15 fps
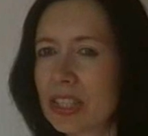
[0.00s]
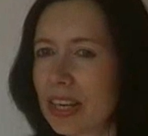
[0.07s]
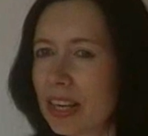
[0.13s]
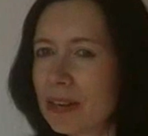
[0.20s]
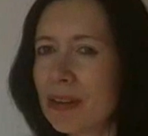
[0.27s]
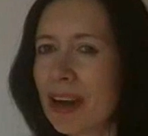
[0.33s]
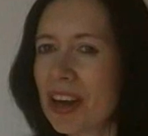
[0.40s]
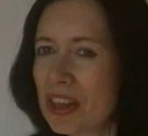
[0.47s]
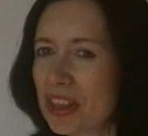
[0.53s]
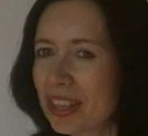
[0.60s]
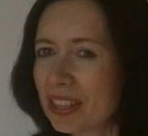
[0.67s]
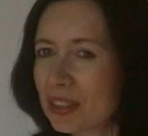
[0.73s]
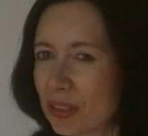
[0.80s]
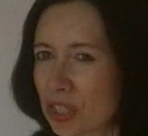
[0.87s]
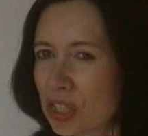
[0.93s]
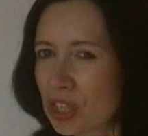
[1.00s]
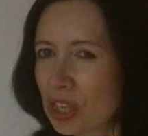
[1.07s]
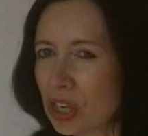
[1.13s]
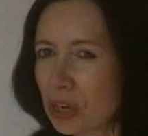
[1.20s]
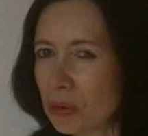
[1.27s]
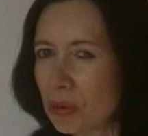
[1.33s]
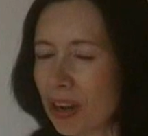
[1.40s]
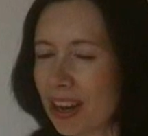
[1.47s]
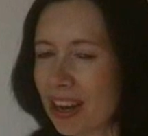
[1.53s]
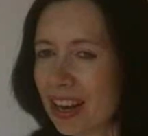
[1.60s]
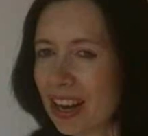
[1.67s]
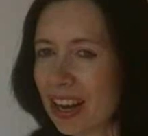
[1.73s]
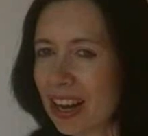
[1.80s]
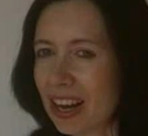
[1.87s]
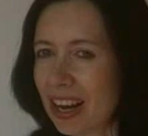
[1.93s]
Do you know, I think there are two.
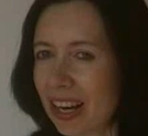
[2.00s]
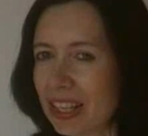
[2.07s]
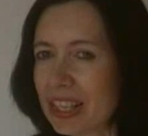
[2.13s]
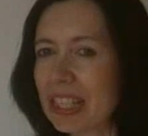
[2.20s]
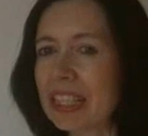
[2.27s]
I